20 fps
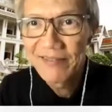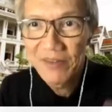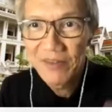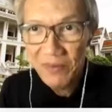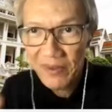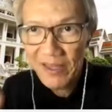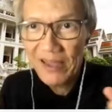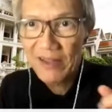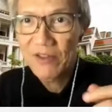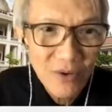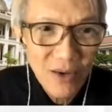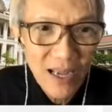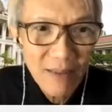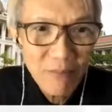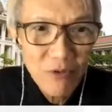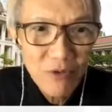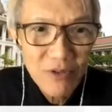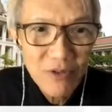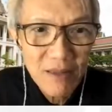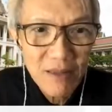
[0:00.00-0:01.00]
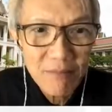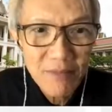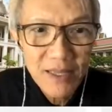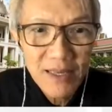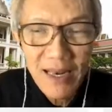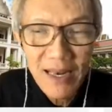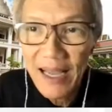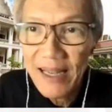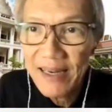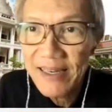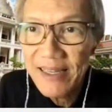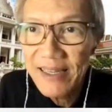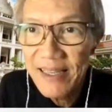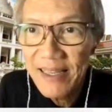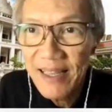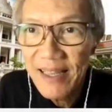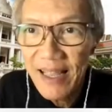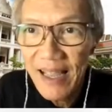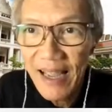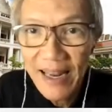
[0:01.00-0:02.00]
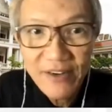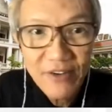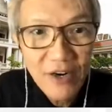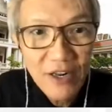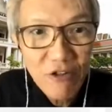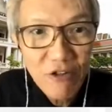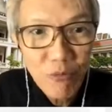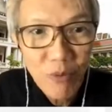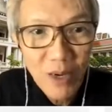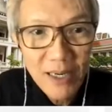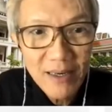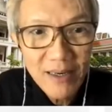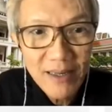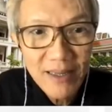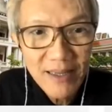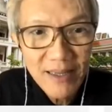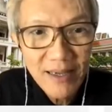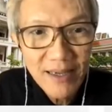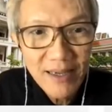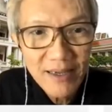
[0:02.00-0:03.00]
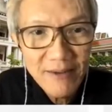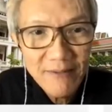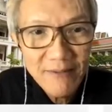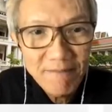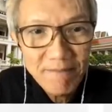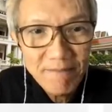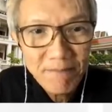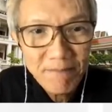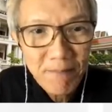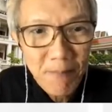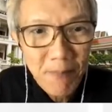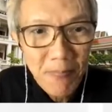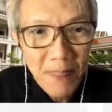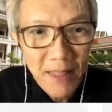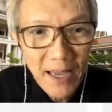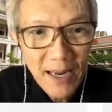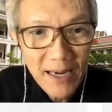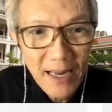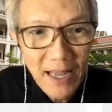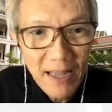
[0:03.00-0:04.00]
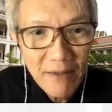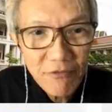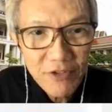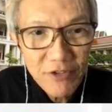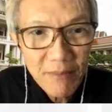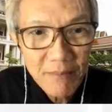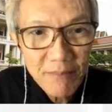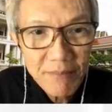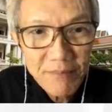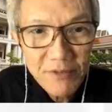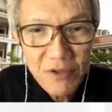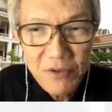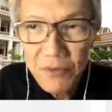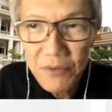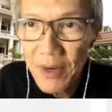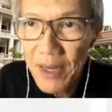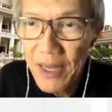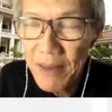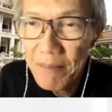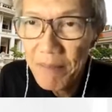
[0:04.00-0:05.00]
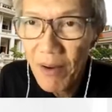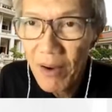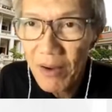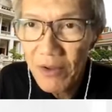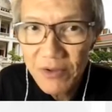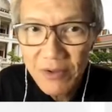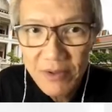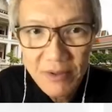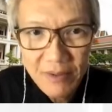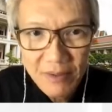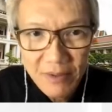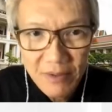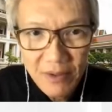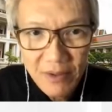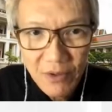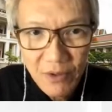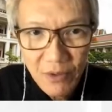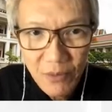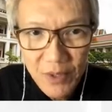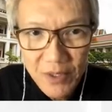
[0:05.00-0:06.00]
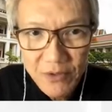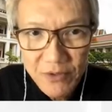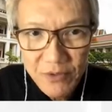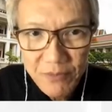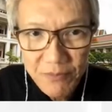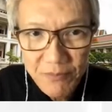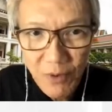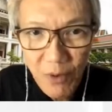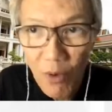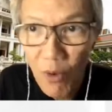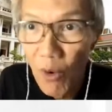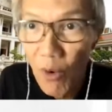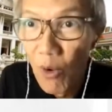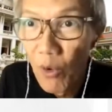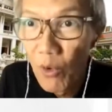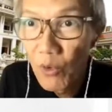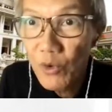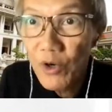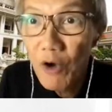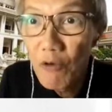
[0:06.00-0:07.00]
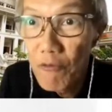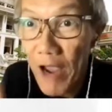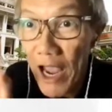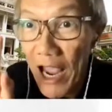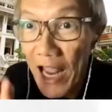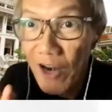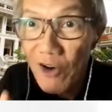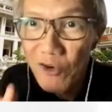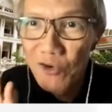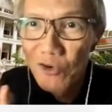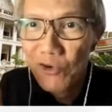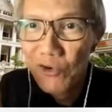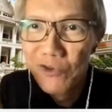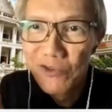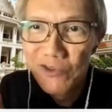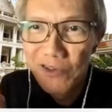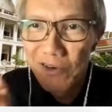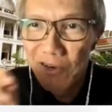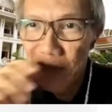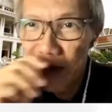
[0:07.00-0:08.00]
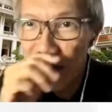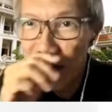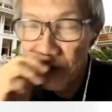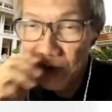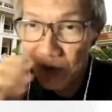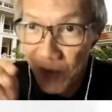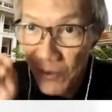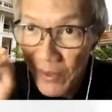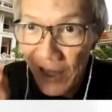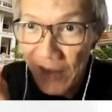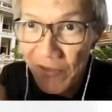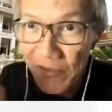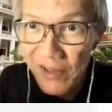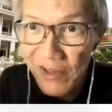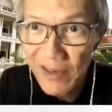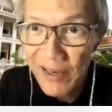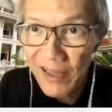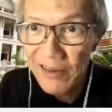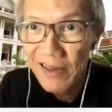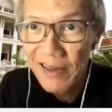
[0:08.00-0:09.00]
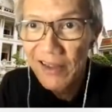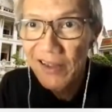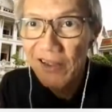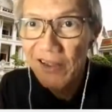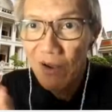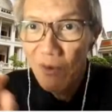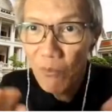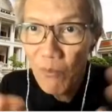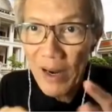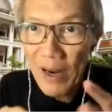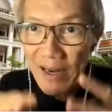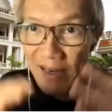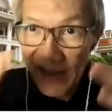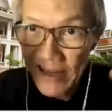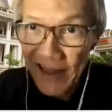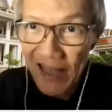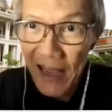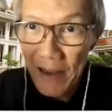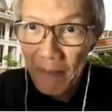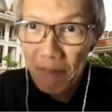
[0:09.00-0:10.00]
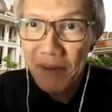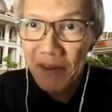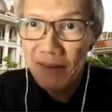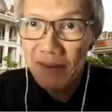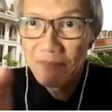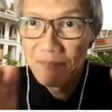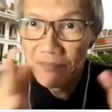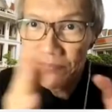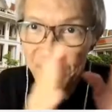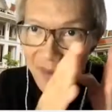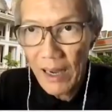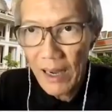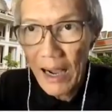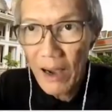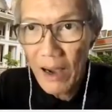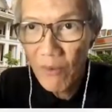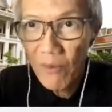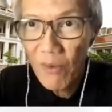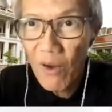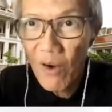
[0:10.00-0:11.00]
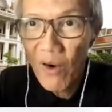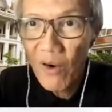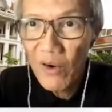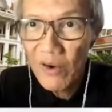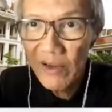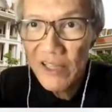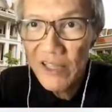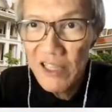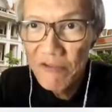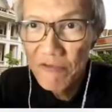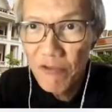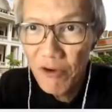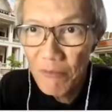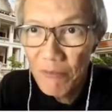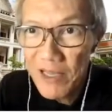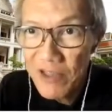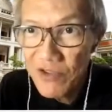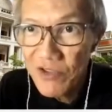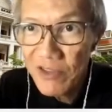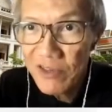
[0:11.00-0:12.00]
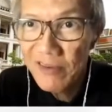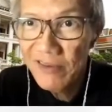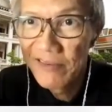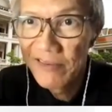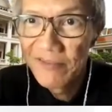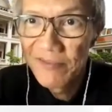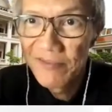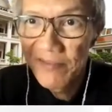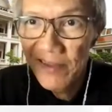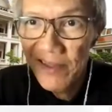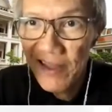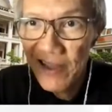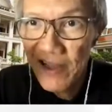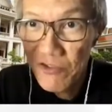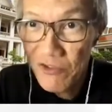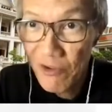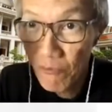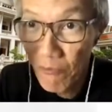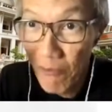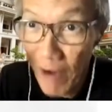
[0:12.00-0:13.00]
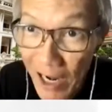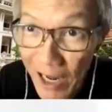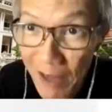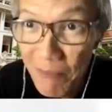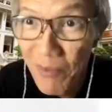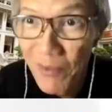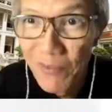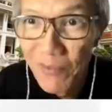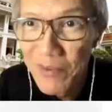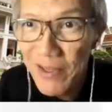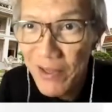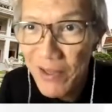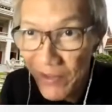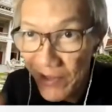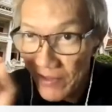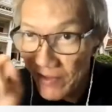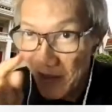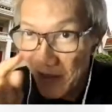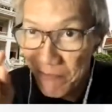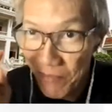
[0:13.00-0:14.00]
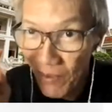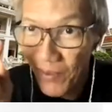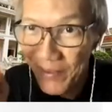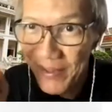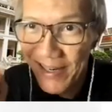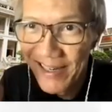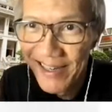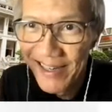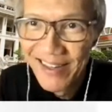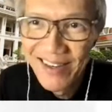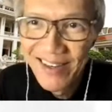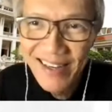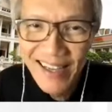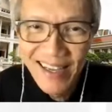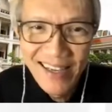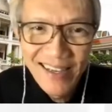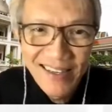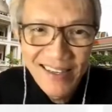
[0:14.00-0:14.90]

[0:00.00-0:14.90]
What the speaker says: Okay, so I have to say something like the address one here, and have some gray box which hold the value. Okay, so you can see that when things happen, how long the information is available because it's important. Okay,